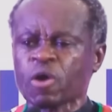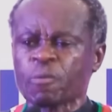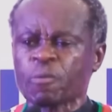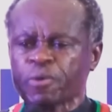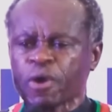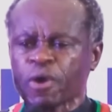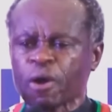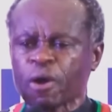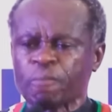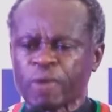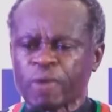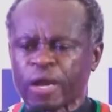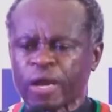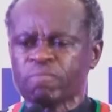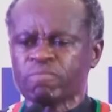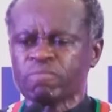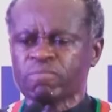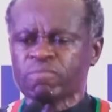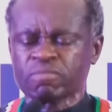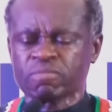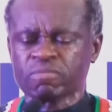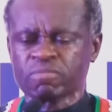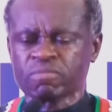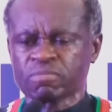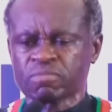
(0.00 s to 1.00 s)
problem.
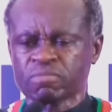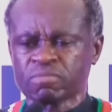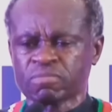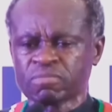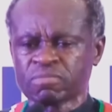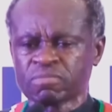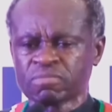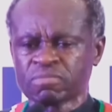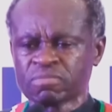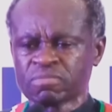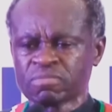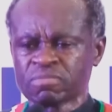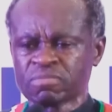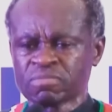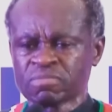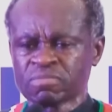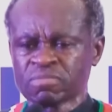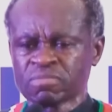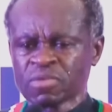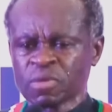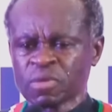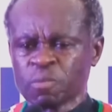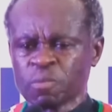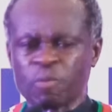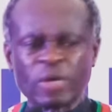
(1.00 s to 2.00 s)

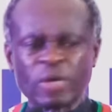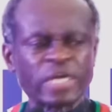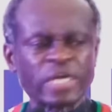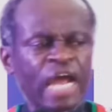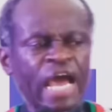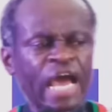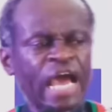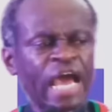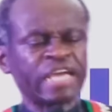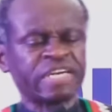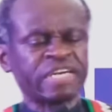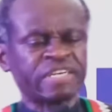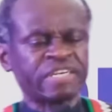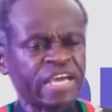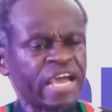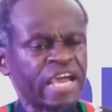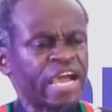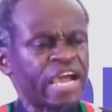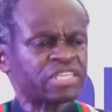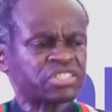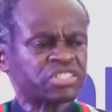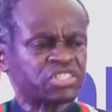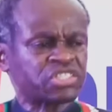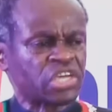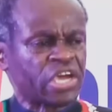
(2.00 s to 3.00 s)
But I
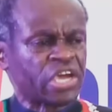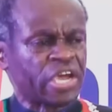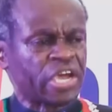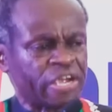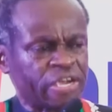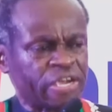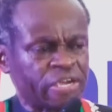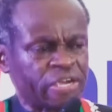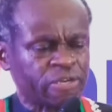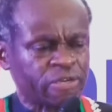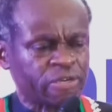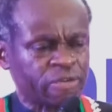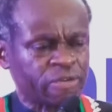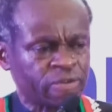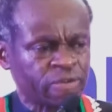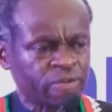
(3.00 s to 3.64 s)
dare say